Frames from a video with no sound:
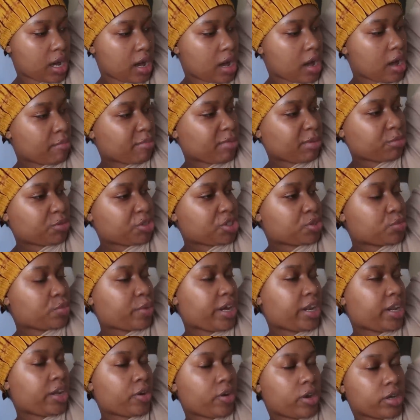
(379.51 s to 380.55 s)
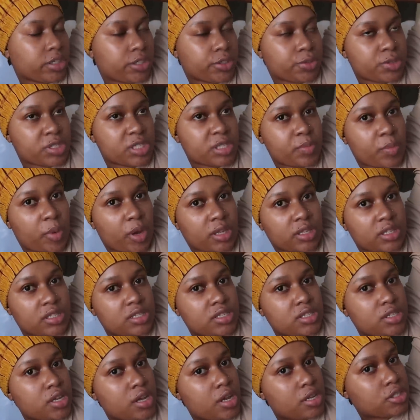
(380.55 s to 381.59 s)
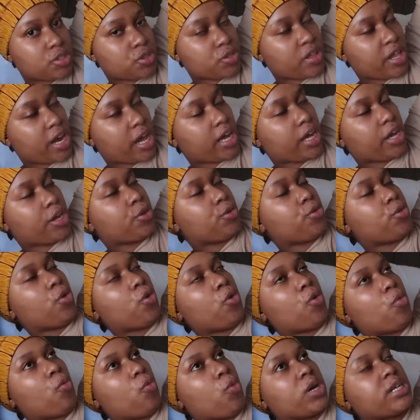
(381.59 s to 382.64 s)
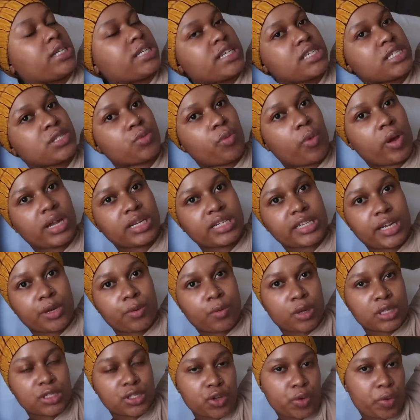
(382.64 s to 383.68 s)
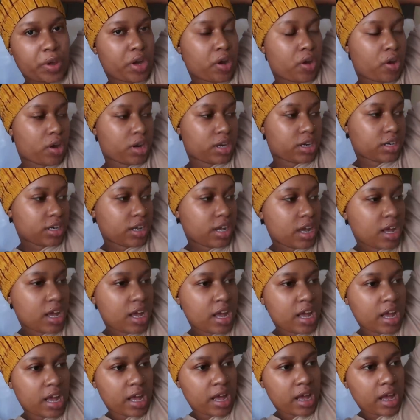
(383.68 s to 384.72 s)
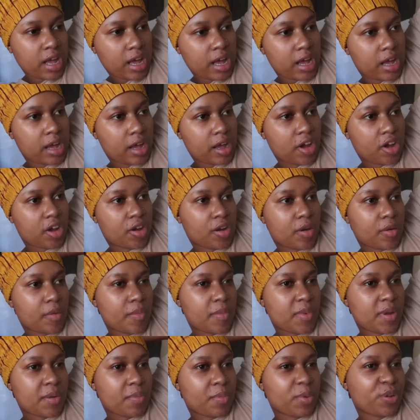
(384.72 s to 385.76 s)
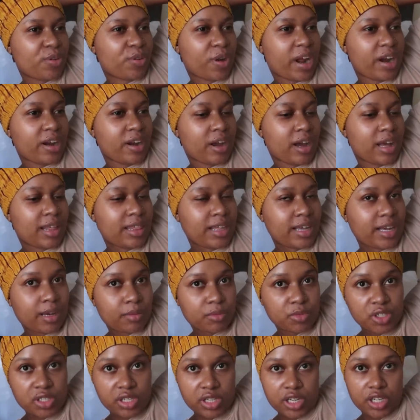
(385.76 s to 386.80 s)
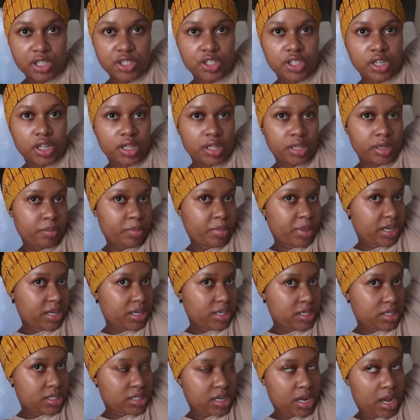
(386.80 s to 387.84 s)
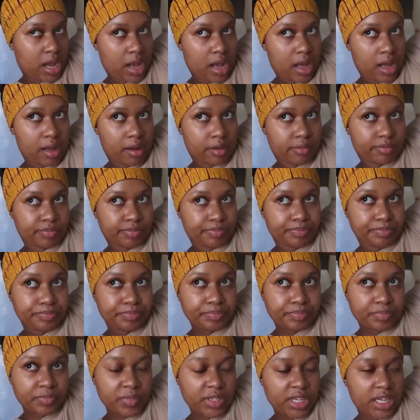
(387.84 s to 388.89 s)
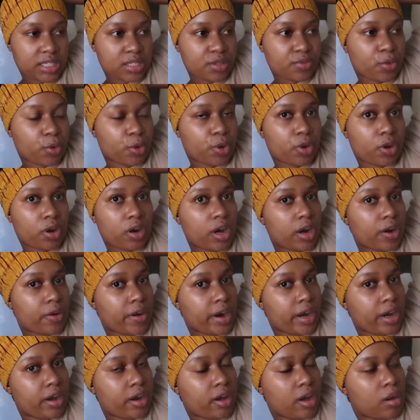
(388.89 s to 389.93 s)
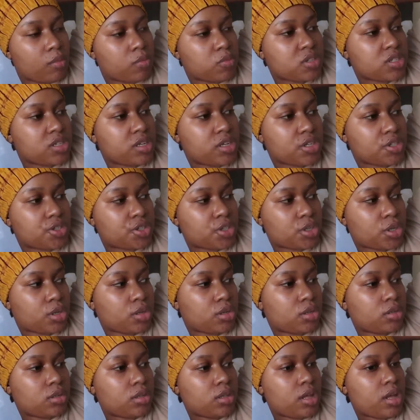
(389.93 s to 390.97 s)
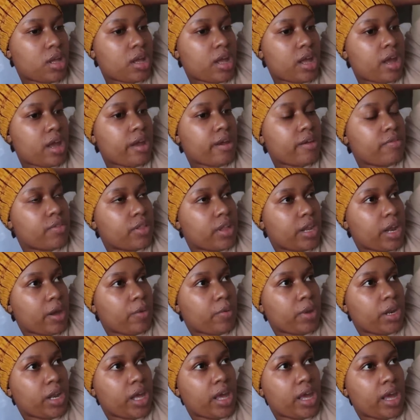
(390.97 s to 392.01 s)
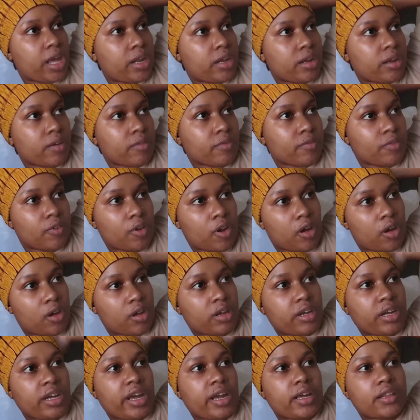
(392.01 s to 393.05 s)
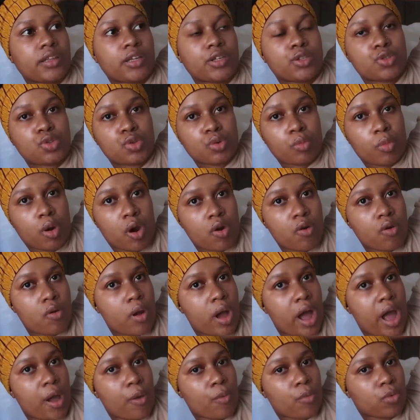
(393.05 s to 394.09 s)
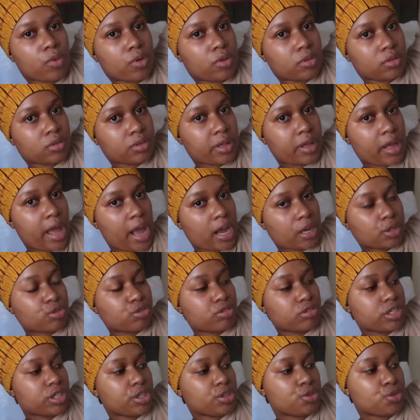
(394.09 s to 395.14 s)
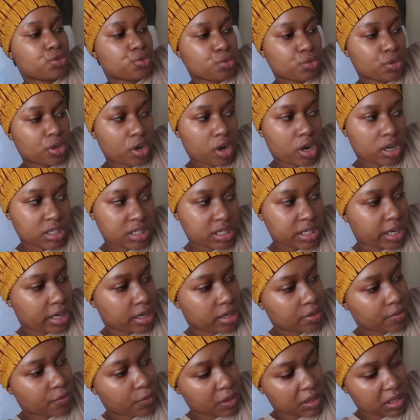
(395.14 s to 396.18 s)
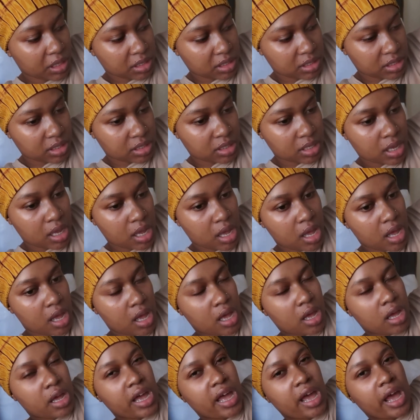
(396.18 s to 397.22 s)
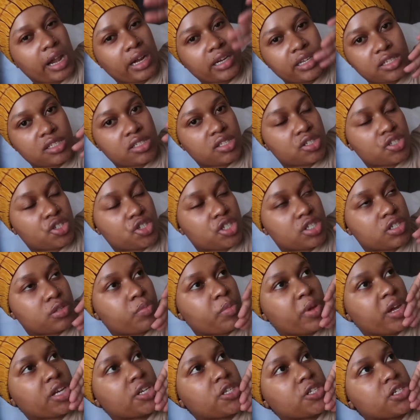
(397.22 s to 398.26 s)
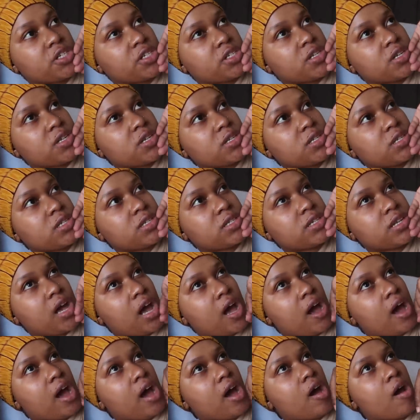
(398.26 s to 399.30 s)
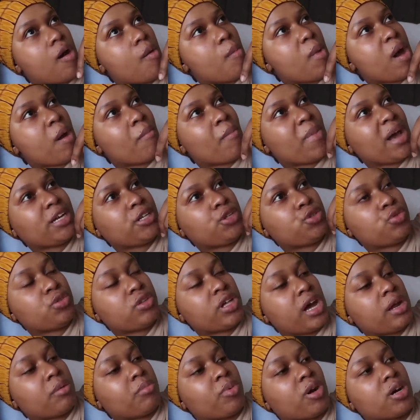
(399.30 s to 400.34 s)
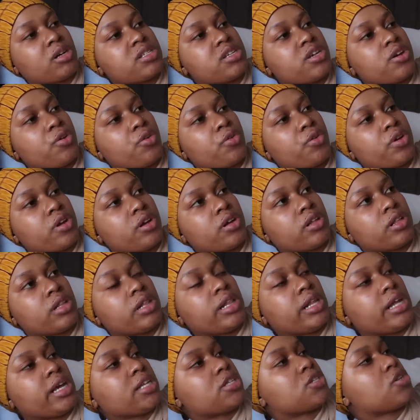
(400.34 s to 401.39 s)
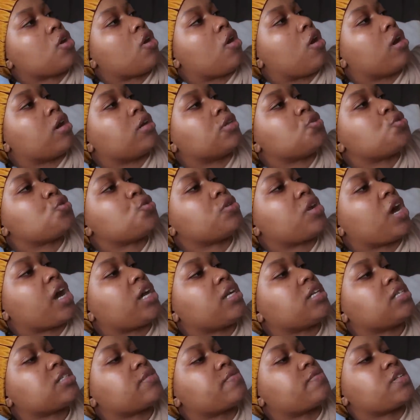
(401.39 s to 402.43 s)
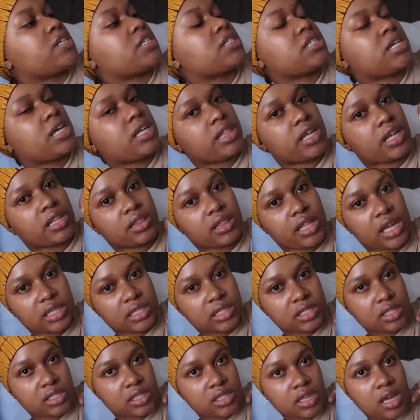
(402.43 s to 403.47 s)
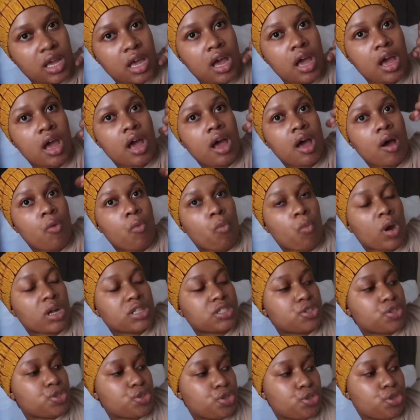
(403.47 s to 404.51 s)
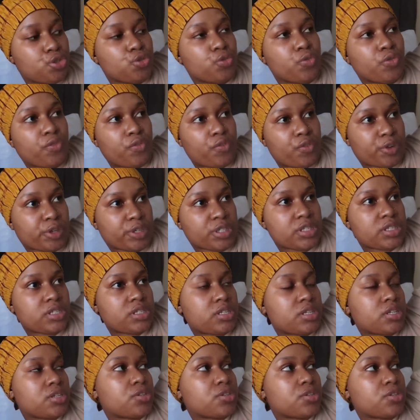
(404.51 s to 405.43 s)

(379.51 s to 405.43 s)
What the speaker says: I'm just waiting on a response so that I can know what is what and what's going on. But right now I think I'm just gonna chill a bit. It's 4 o'clock right now. I'm just gonna chill, and then I want to edit a vlog, and then tomorrow I will actually do the content for this. At least it's just pictures. I might do the unboxing reel later on tonight if they say that that's what's due first.